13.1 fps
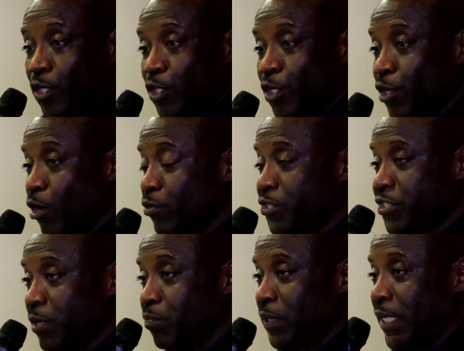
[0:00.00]
you don't
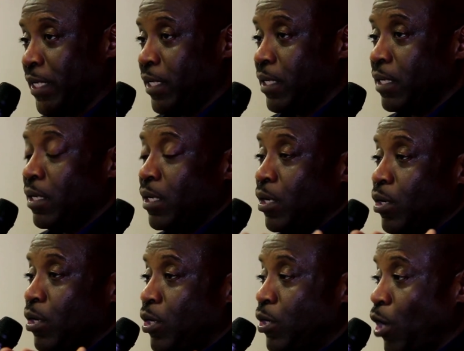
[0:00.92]
simply
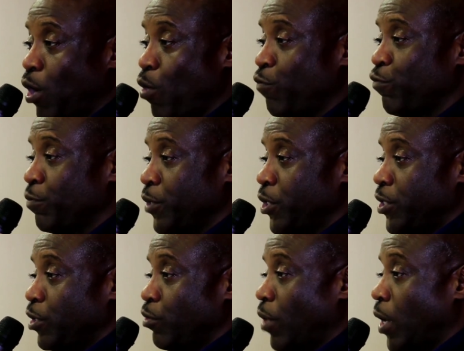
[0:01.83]
go from
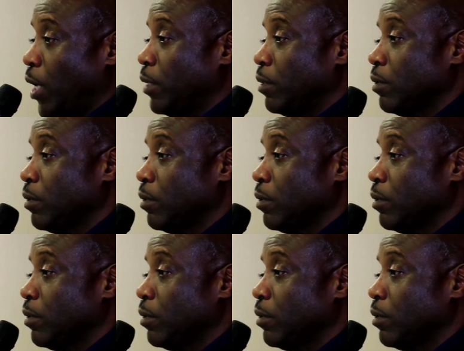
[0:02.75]
good to great.